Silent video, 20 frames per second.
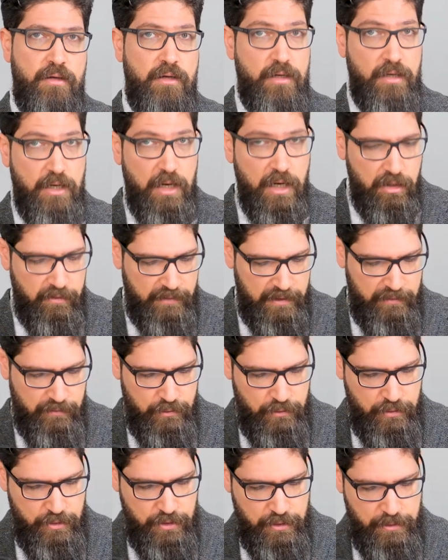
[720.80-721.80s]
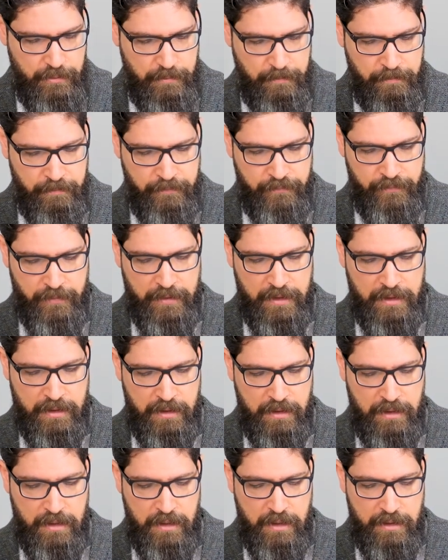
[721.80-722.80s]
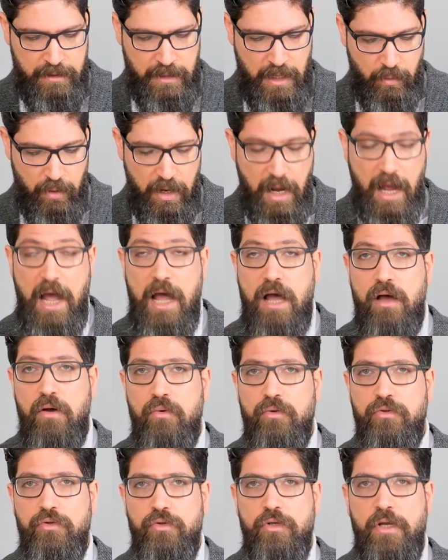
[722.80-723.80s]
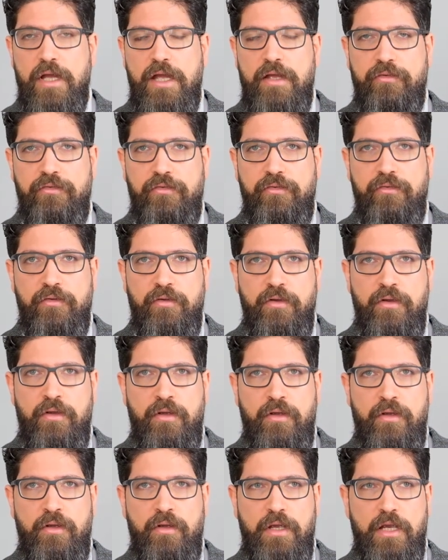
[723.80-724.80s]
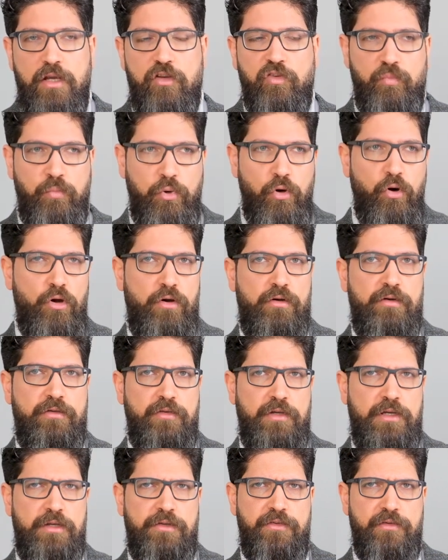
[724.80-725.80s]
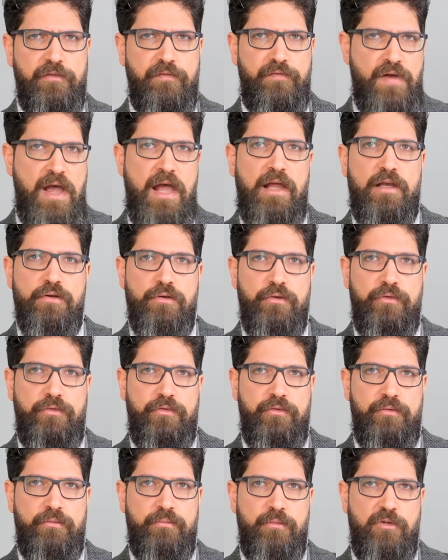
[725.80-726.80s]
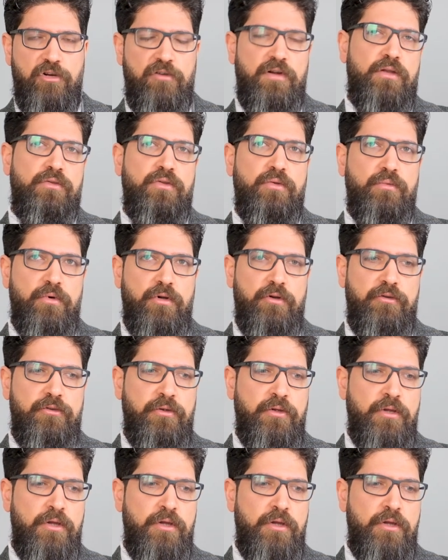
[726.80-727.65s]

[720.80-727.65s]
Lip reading: a color revolution. Now, how the US exports its values around the world?